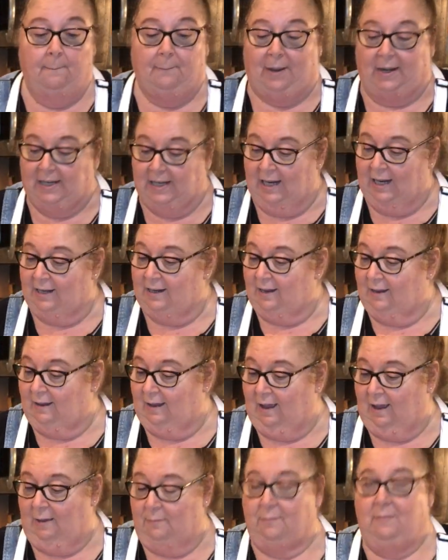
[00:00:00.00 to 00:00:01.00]
But
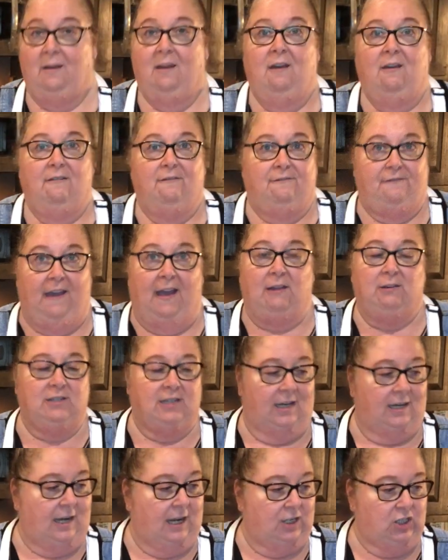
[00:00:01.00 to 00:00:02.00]
Anna
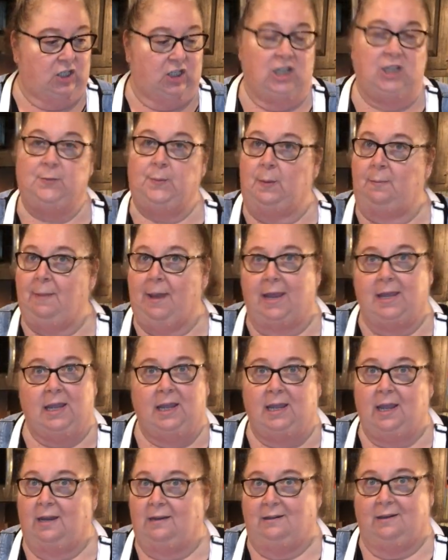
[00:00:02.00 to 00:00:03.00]
found it, and she's been
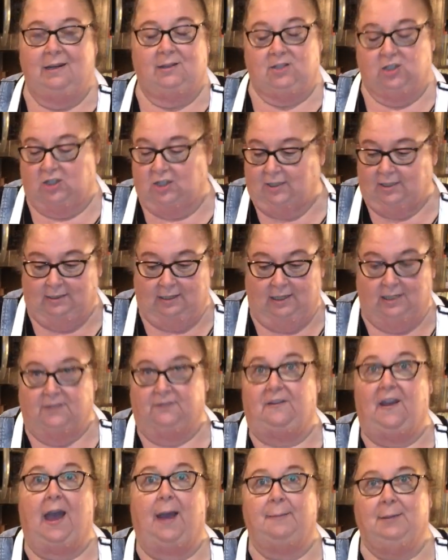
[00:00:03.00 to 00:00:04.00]
making it, and it's
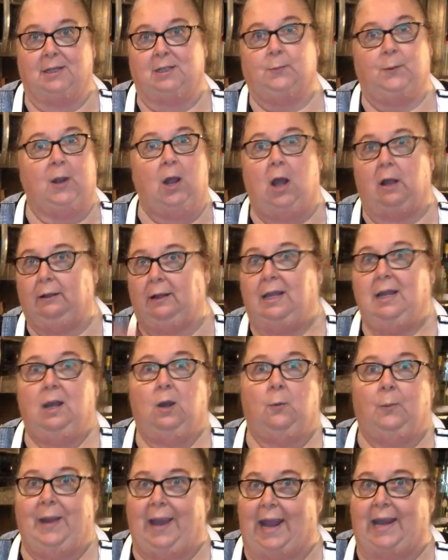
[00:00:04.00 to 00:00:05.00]
fabulous. We
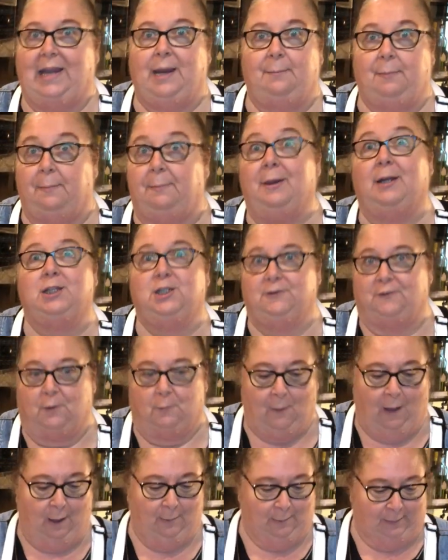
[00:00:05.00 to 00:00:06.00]
ate up a bunch of
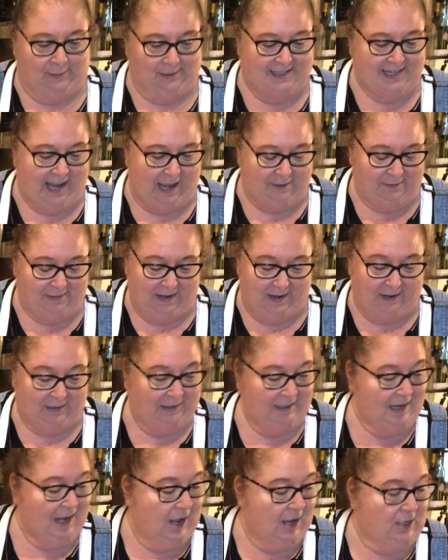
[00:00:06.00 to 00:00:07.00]
it while we were down
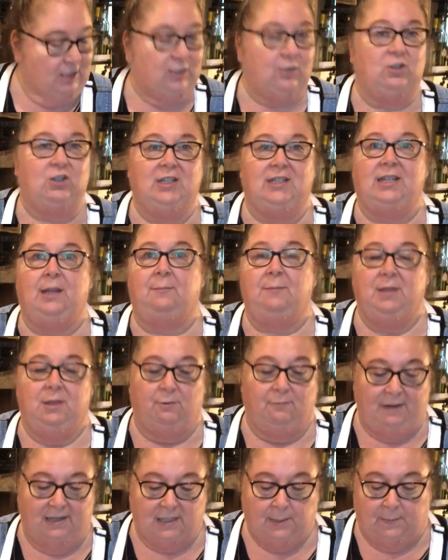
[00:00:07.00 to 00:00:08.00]
there. So she sent me
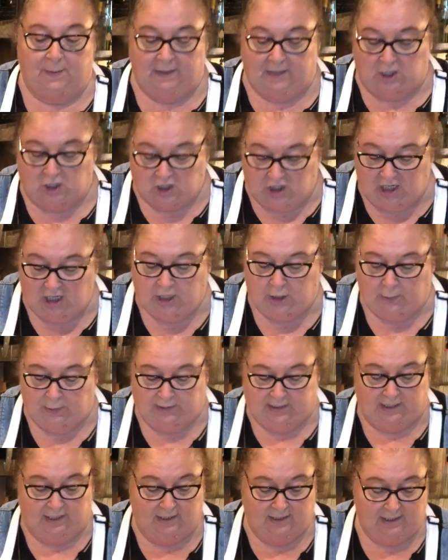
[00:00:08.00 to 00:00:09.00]
the recipe that she
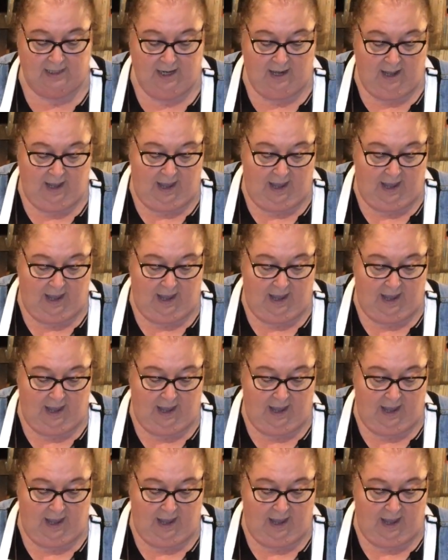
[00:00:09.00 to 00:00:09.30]
uses.